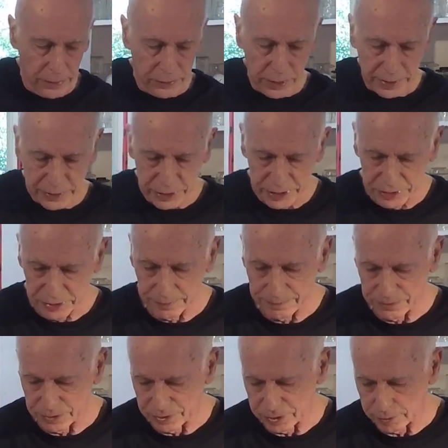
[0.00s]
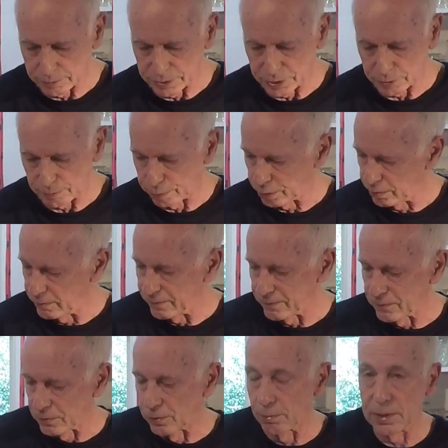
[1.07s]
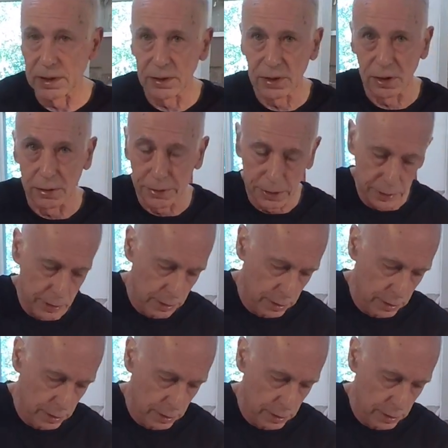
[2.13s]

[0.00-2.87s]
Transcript: digestive system has improved tremendously.